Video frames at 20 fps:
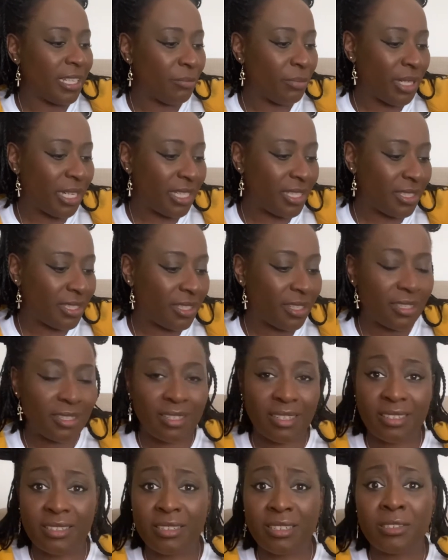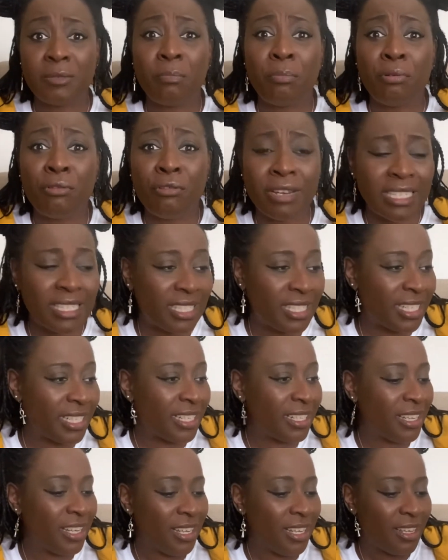but it's just printed.
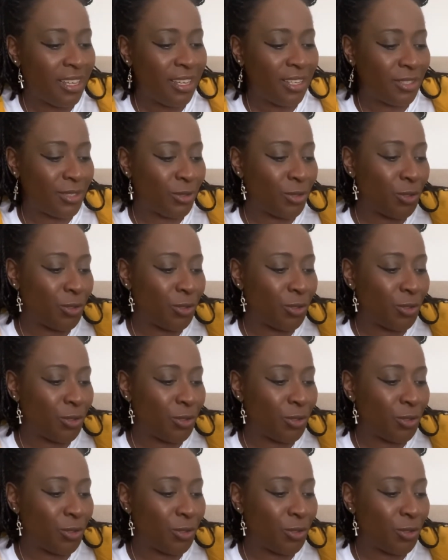So